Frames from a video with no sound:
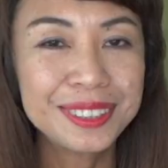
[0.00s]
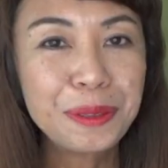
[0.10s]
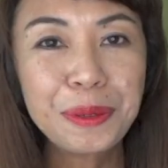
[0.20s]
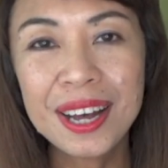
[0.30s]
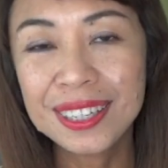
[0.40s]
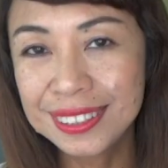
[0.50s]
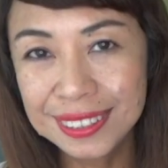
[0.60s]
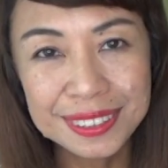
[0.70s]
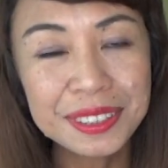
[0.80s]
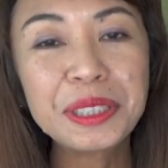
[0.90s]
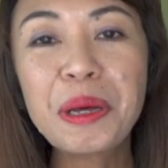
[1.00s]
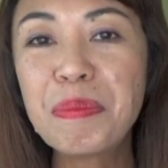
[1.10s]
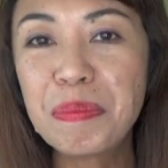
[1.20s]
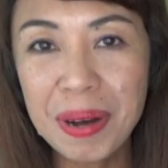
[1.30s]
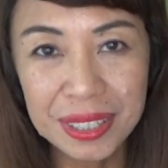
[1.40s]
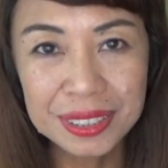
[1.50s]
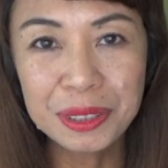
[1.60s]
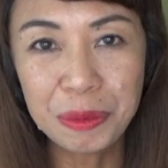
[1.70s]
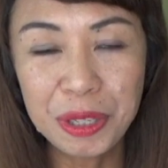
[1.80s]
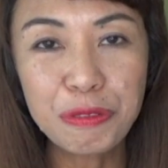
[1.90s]
So guys, this is a must
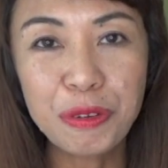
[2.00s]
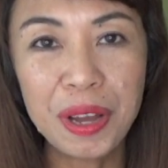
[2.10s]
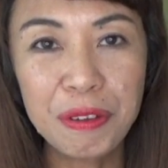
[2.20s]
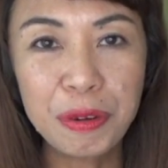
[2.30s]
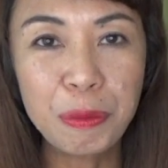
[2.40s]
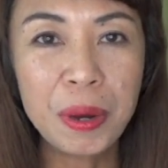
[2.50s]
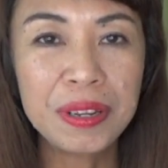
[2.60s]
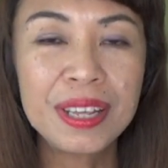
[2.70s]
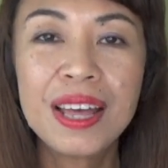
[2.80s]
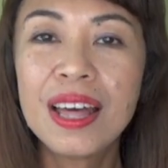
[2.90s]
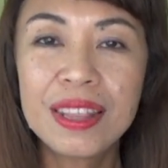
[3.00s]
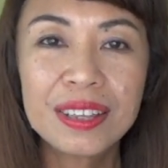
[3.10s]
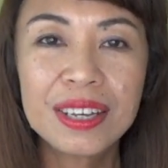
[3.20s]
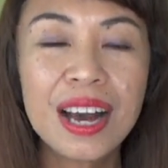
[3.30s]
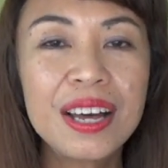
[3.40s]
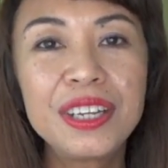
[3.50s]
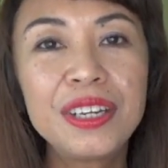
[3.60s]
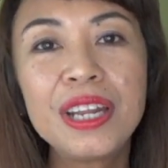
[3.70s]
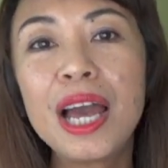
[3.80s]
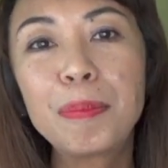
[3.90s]
read for everyone. The
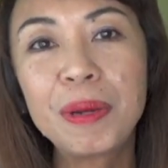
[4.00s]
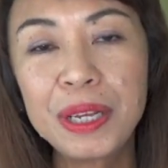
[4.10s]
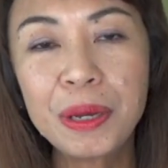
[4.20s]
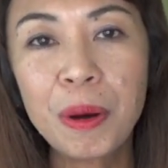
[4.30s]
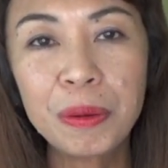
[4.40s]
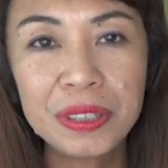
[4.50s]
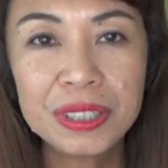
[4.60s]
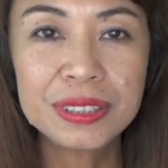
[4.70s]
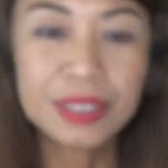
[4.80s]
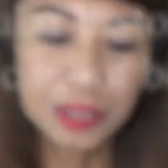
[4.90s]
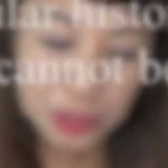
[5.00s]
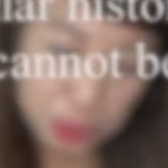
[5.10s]
Guardian aptly called this a